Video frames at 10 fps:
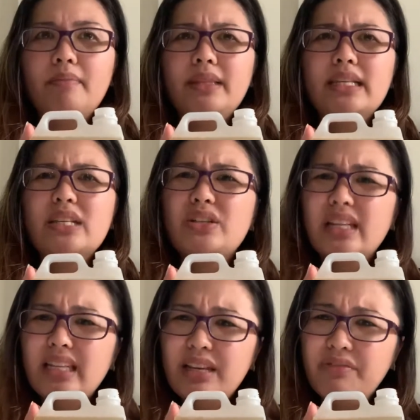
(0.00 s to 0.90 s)
This is
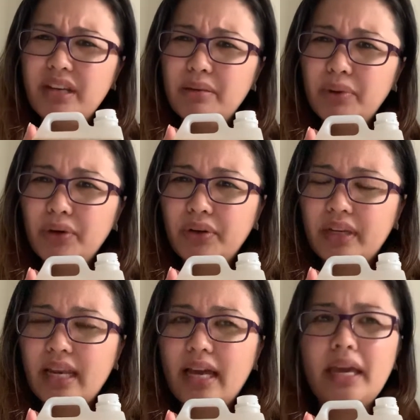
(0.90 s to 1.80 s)
readily available
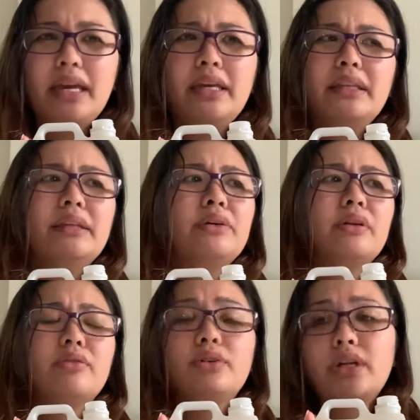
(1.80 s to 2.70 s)
online. You
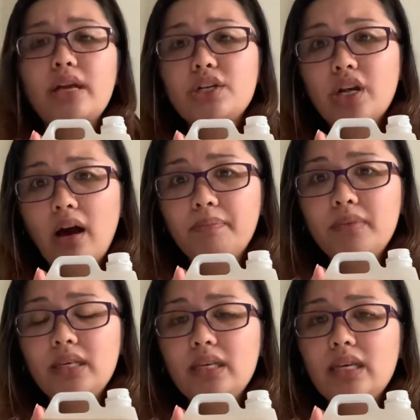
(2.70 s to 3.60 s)
can try
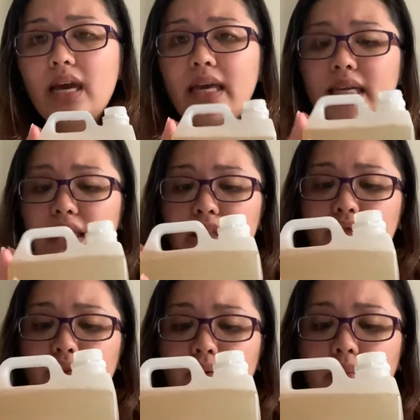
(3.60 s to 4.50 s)
Shopee. I get it
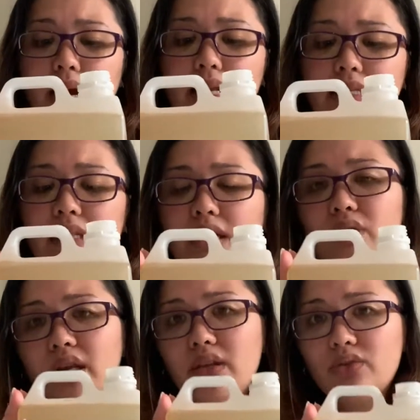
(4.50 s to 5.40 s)
from Casa de
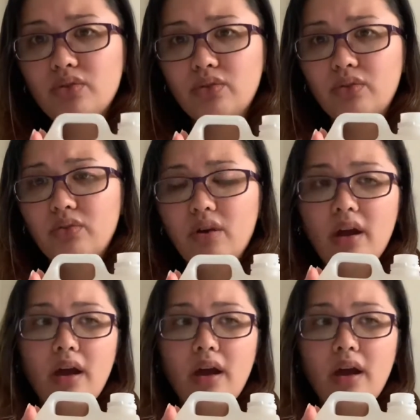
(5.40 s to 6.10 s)
Lorenzo,